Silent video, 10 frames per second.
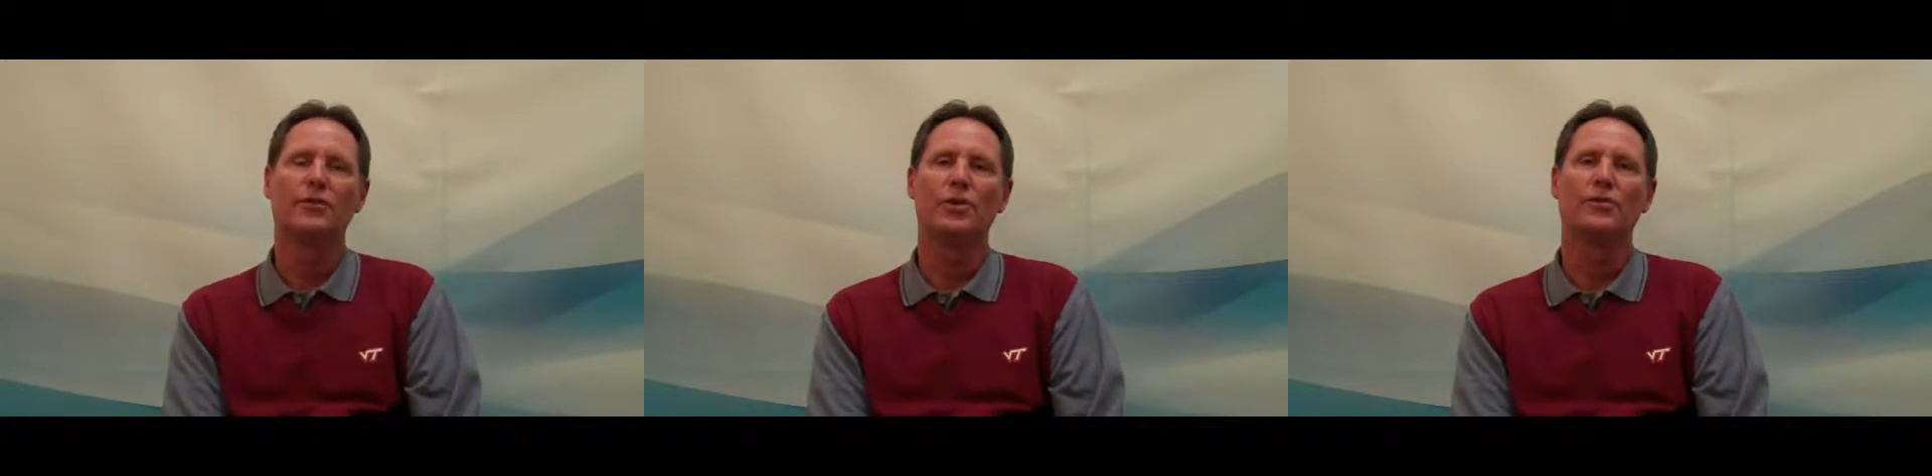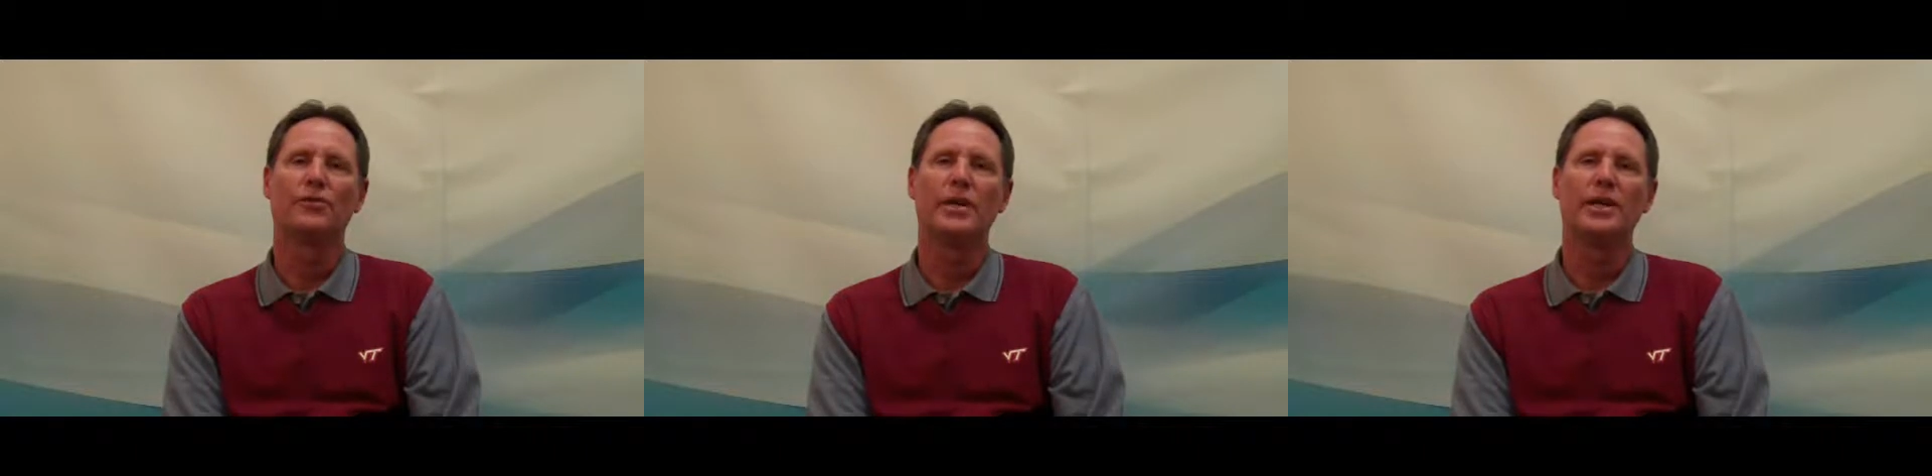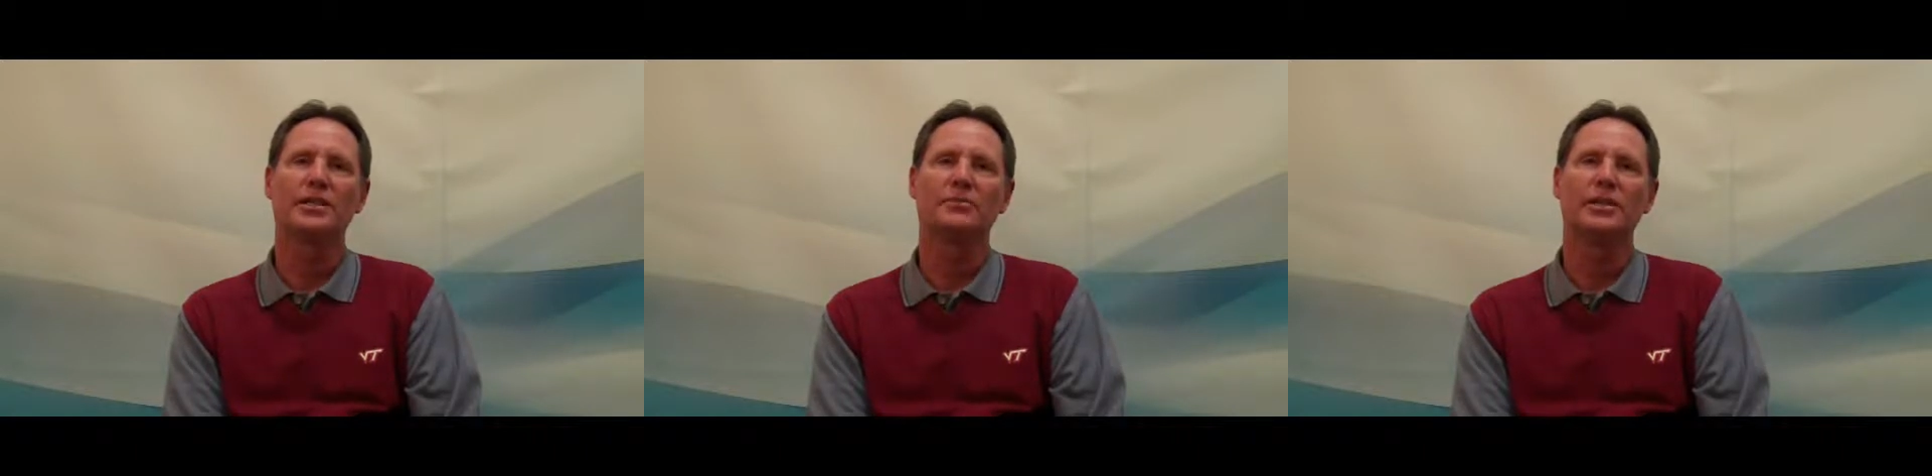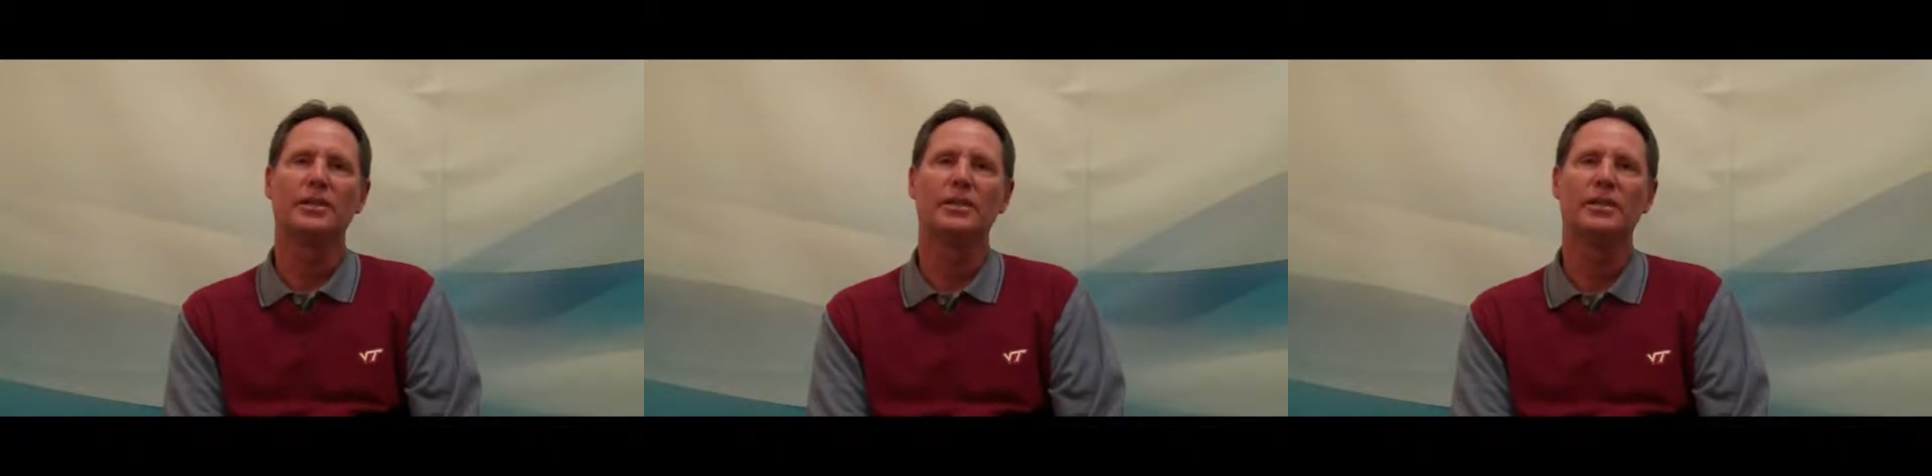for your free estimate.